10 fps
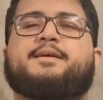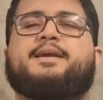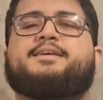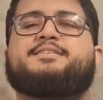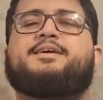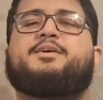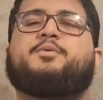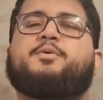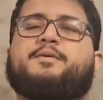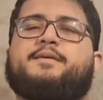in a
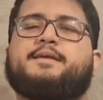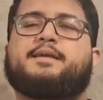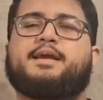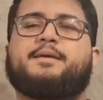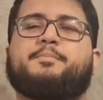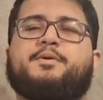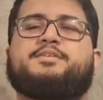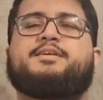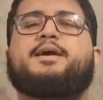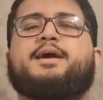secure and
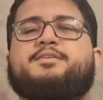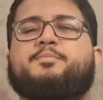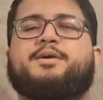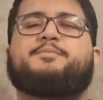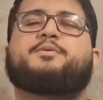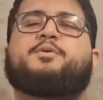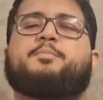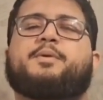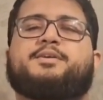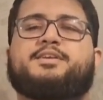personalized way for your
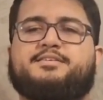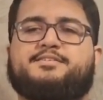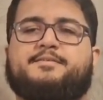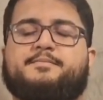project.